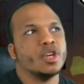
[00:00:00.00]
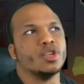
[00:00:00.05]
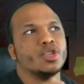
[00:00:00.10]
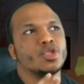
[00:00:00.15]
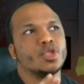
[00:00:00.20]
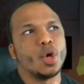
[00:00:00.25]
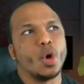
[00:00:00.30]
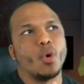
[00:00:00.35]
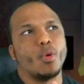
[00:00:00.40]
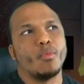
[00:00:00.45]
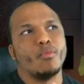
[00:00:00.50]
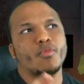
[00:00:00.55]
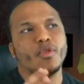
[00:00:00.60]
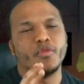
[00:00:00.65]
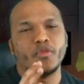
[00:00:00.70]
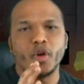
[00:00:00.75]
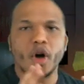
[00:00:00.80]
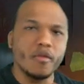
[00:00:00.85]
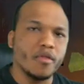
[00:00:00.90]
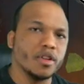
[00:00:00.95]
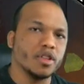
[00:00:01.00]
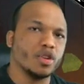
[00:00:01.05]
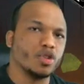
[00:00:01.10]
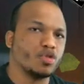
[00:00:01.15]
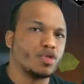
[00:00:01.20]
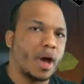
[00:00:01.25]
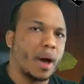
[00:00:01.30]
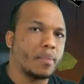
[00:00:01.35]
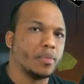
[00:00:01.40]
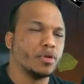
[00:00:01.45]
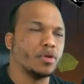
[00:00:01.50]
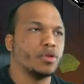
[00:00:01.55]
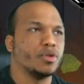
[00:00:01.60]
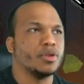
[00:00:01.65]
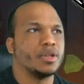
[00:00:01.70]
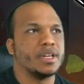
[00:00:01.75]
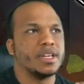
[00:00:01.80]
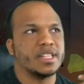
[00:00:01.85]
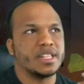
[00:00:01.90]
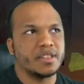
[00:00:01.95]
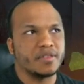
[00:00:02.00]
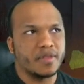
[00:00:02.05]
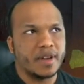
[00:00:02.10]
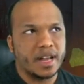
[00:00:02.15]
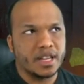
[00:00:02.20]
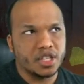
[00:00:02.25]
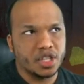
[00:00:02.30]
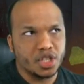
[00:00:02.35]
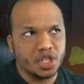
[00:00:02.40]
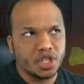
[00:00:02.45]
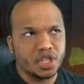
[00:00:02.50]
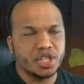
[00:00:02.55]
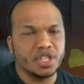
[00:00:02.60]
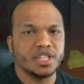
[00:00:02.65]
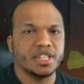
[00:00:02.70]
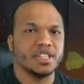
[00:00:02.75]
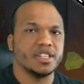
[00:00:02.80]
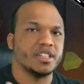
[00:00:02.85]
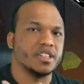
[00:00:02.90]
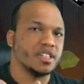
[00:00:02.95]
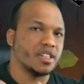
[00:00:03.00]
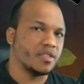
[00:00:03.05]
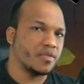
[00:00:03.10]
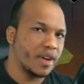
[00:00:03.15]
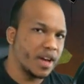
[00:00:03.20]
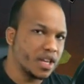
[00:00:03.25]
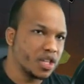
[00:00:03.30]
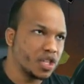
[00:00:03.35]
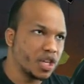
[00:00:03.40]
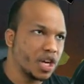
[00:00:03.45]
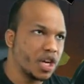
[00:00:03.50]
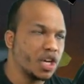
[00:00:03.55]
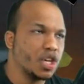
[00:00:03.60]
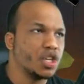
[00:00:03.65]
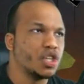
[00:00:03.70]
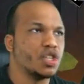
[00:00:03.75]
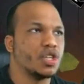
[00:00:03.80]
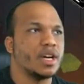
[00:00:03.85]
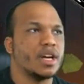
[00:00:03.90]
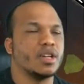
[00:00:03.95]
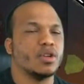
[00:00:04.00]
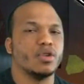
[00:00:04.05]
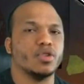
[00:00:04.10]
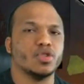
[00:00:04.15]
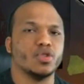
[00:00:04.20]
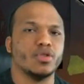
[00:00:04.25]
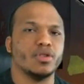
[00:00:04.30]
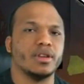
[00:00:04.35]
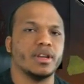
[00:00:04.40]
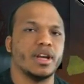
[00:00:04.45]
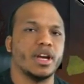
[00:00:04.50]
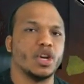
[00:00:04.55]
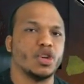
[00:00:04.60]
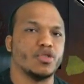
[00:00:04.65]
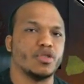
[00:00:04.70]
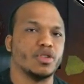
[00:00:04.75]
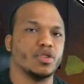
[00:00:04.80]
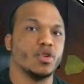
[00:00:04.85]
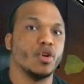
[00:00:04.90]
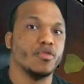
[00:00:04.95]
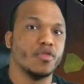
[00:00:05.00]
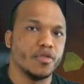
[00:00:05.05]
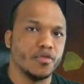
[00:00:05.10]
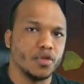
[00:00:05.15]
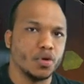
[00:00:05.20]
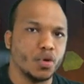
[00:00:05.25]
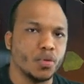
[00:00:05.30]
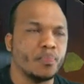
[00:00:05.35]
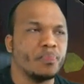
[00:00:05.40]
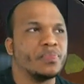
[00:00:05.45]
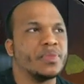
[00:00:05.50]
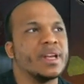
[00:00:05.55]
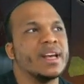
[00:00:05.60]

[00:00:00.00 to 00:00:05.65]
So we've covered the Trapper, his advantages, his disadvantage, and also a general overview.